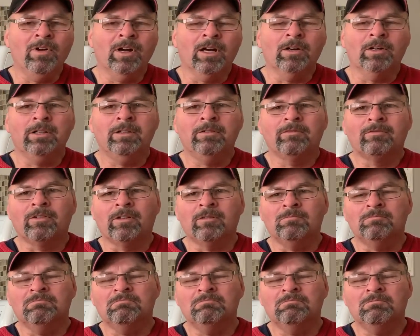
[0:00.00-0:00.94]
vary
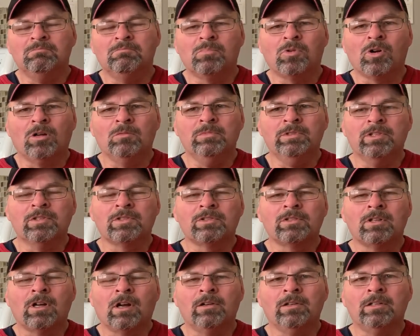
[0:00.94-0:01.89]
from probably a
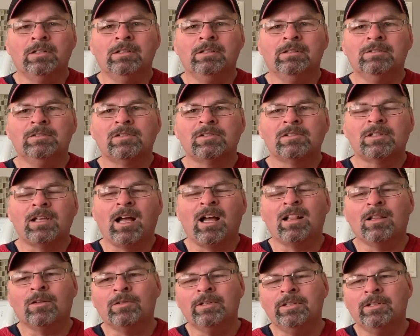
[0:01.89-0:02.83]
starting
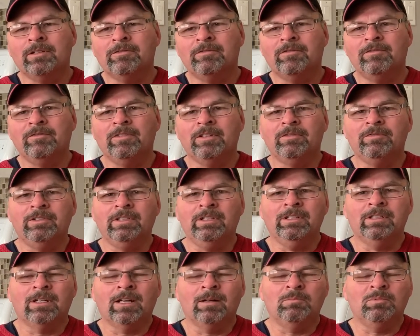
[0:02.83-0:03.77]
salary of
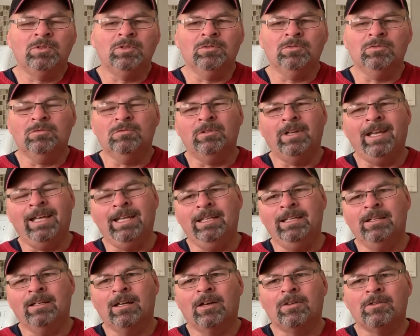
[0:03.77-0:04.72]
$50,000 up to
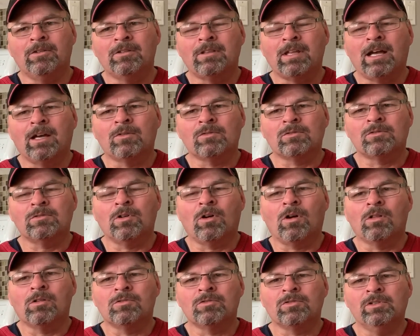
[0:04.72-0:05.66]
$80,000 to
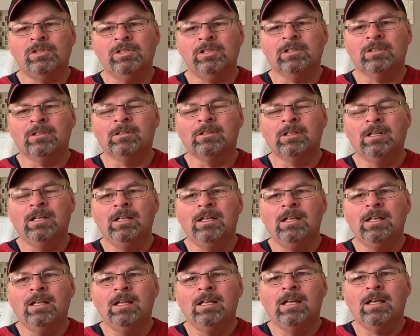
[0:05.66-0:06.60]
$100,000 a year.
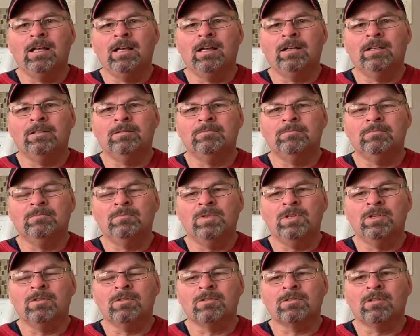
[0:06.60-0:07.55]

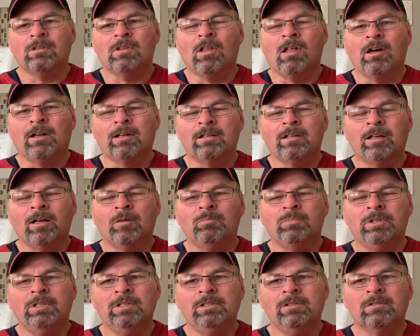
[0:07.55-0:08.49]
There's a lot of
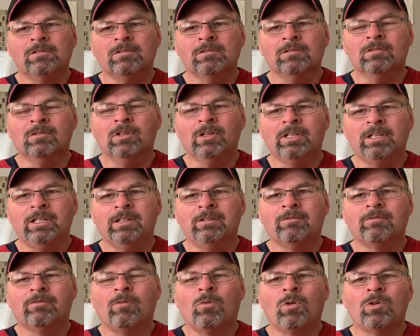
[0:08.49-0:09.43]
companies looking
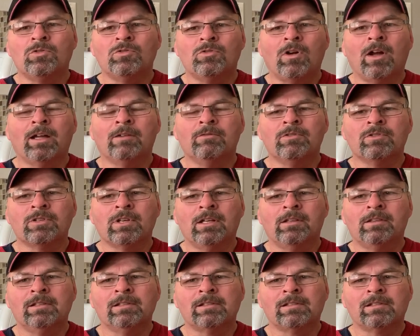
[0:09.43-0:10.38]
for drivers
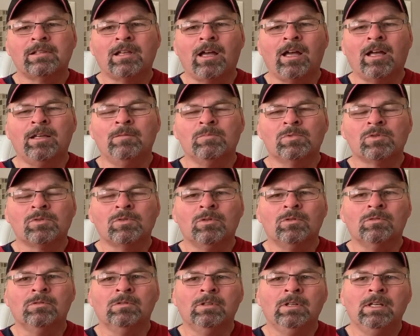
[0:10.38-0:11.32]
at this time,
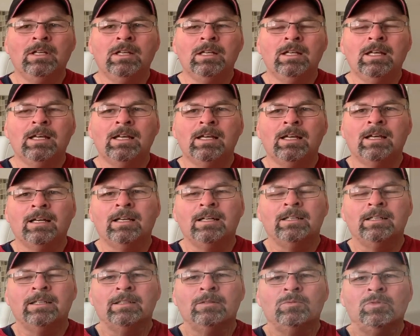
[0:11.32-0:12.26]
so
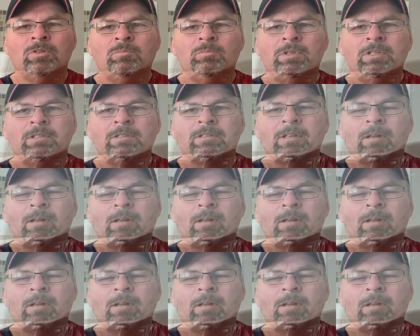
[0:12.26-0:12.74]
it would be